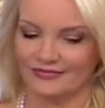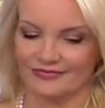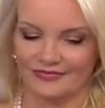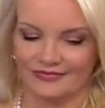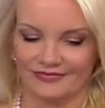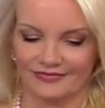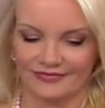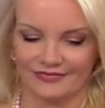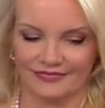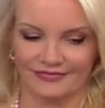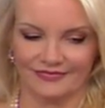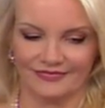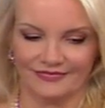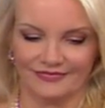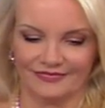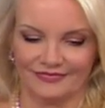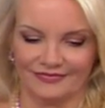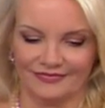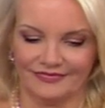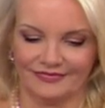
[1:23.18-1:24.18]

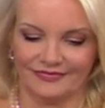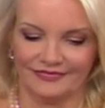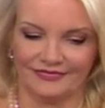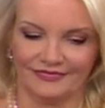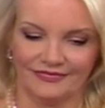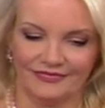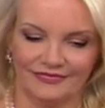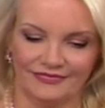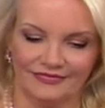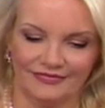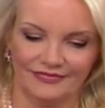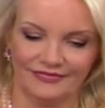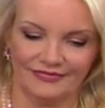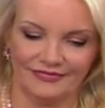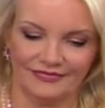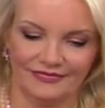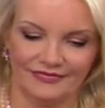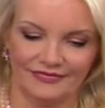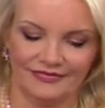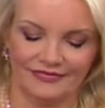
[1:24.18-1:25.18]

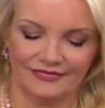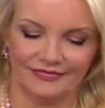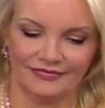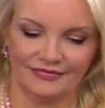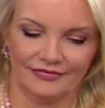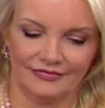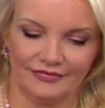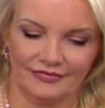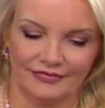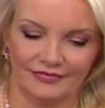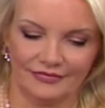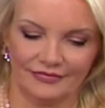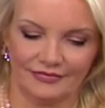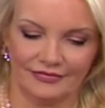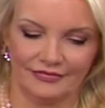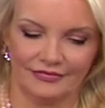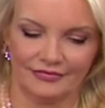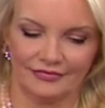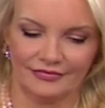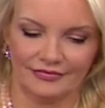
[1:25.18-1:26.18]

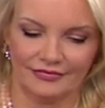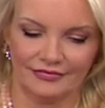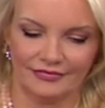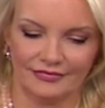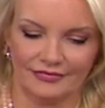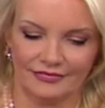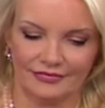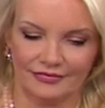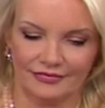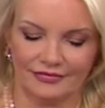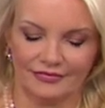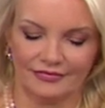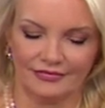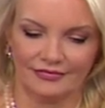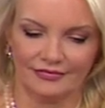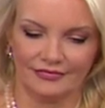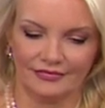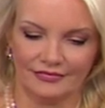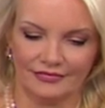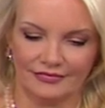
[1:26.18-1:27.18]

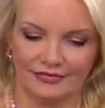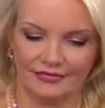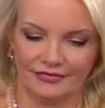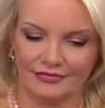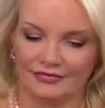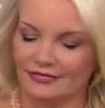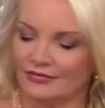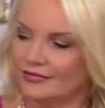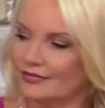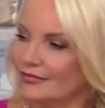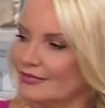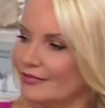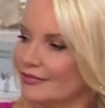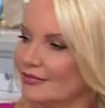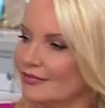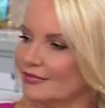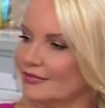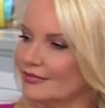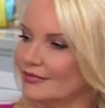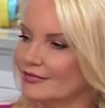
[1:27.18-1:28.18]

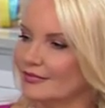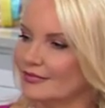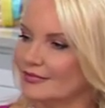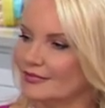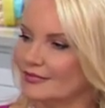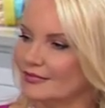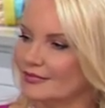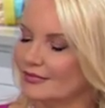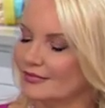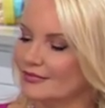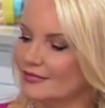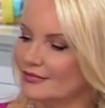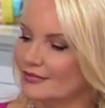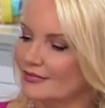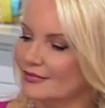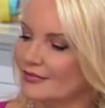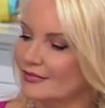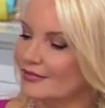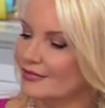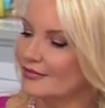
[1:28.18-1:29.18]

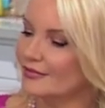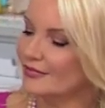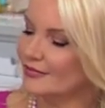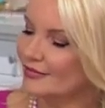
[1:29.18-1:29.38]
(silent)